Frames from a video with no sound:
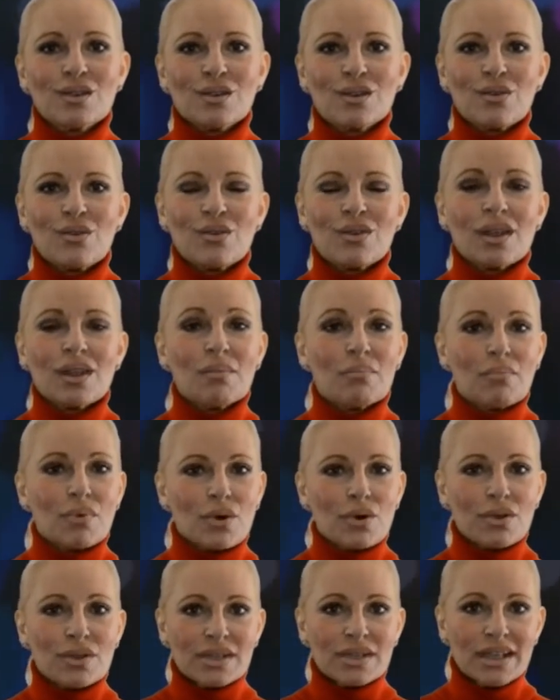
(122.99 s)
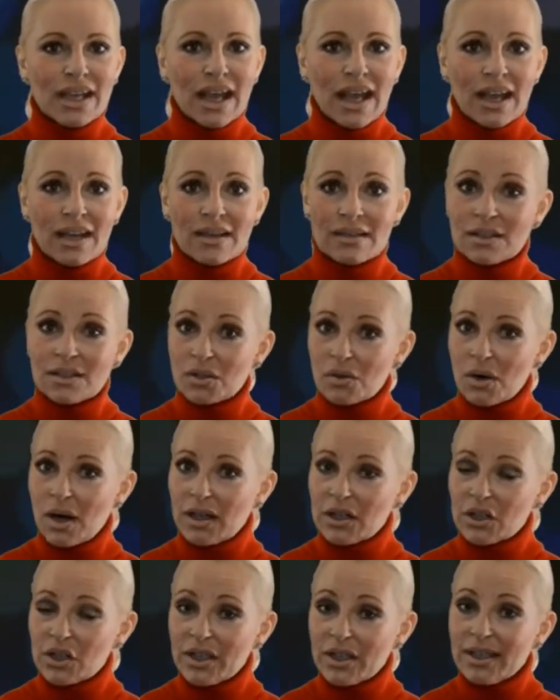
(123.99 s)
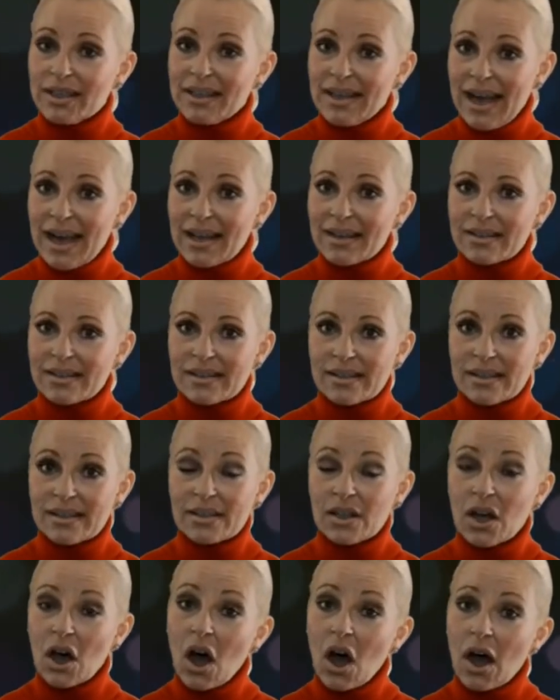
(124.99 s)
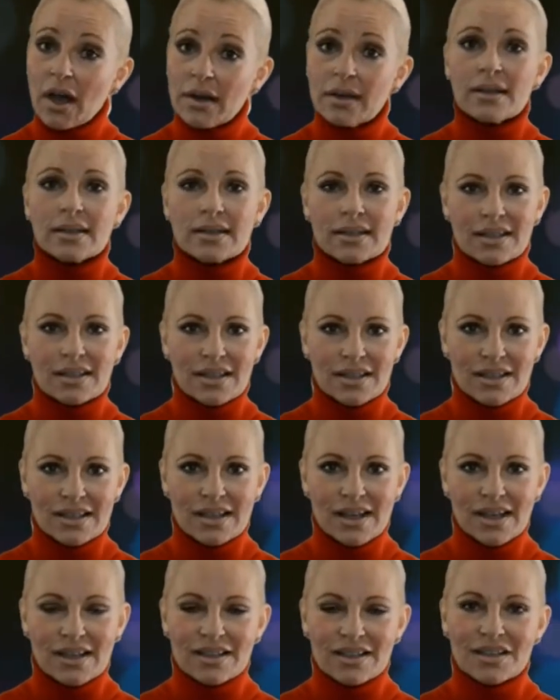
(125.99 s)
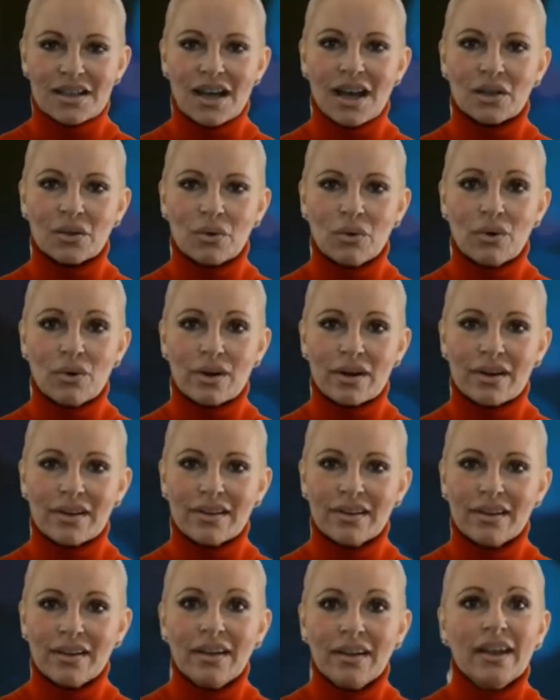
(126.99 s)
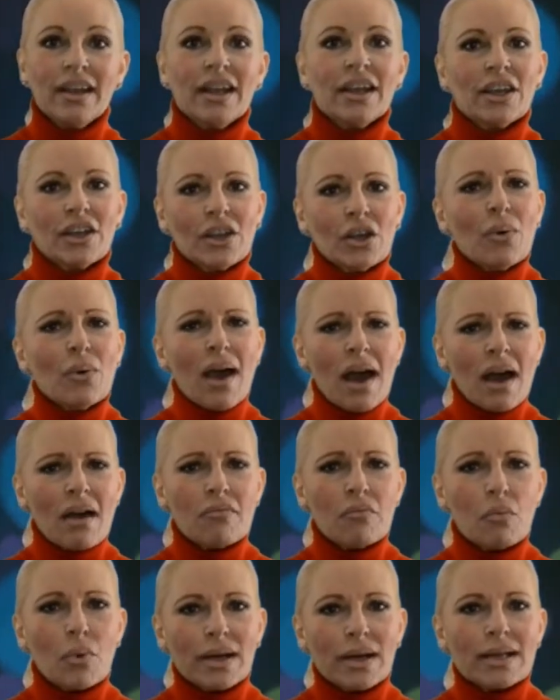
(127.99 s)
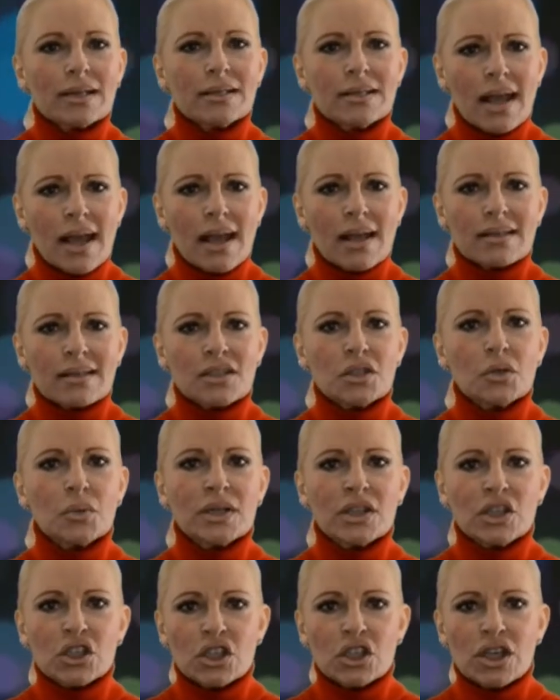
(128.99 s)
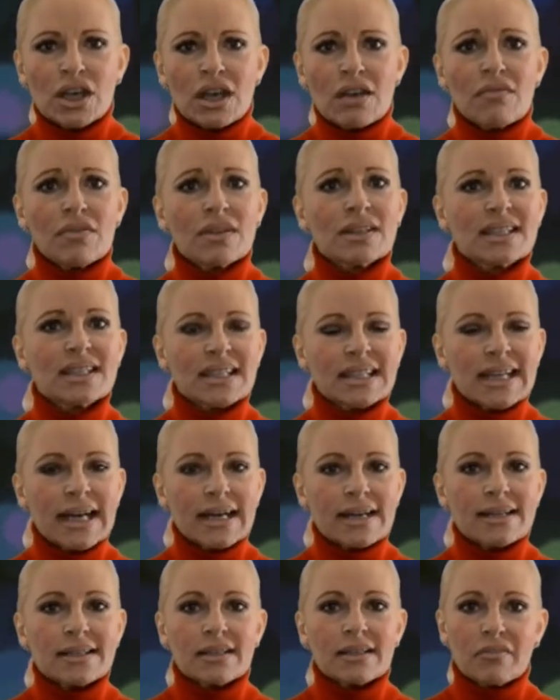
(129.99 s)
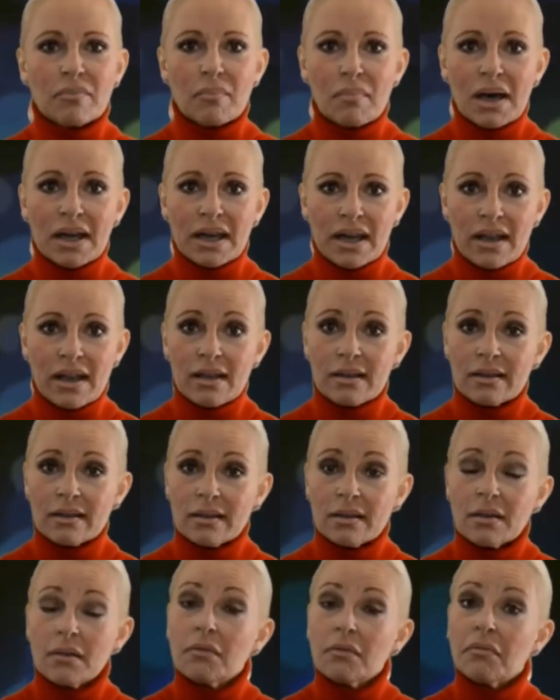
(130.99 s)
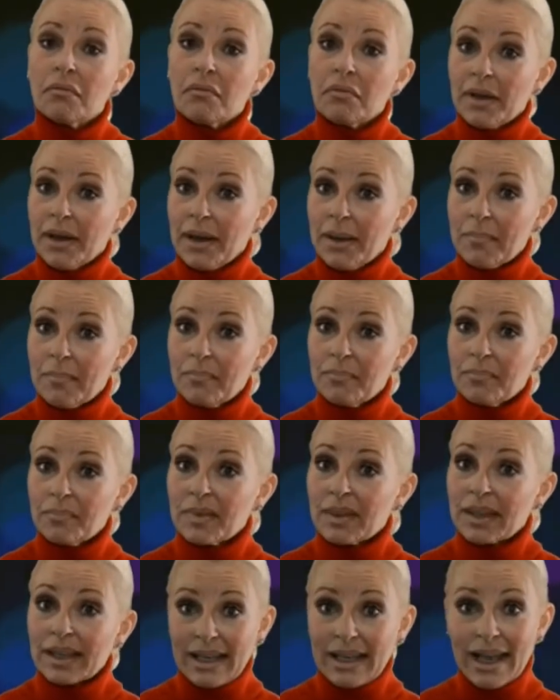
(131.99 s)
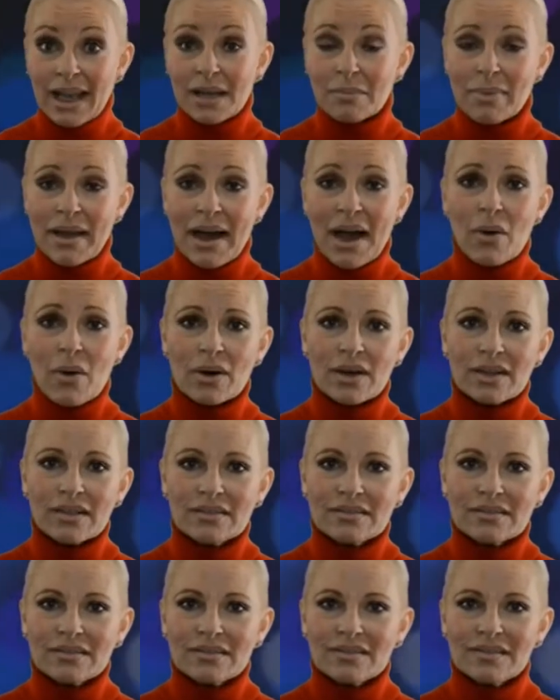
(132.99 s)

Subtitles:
to the birthday astrology analysis on sunsigns.org, you have what it takes to achieve the status of money, fame, and power.